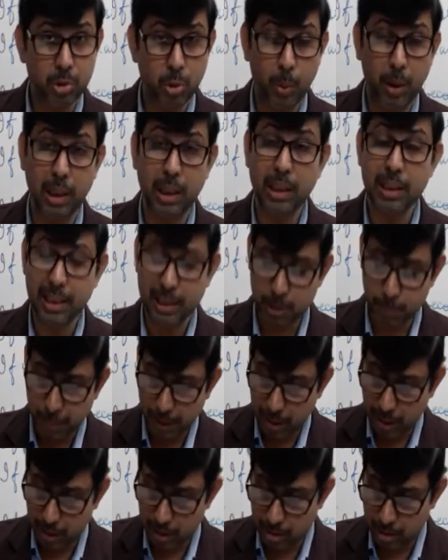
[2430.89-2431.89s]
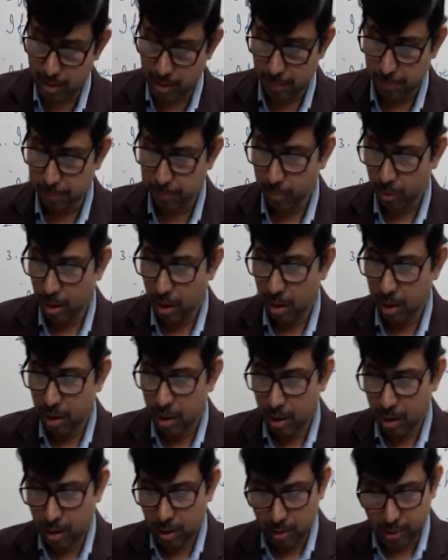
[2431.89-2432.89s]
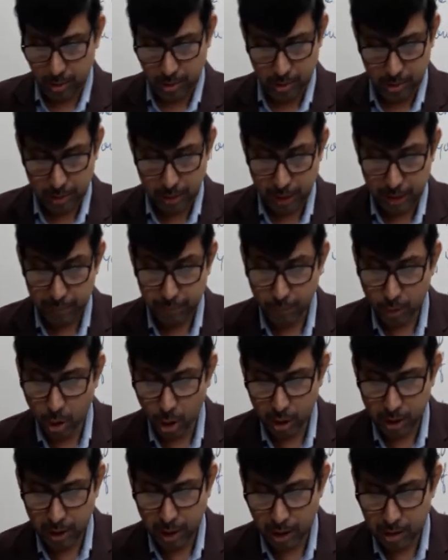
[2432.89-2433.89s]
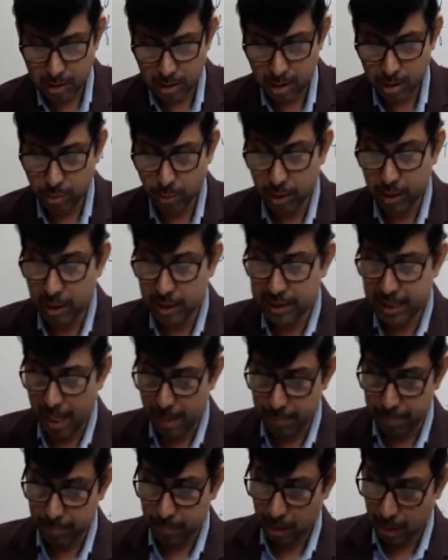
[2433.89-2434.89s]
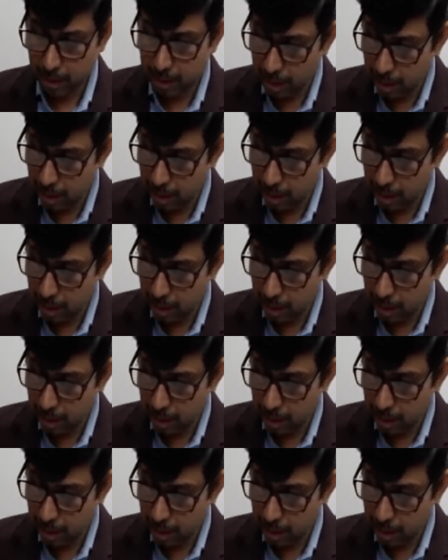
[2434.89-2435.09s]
So when he experienced that he forgot the answers during the exam,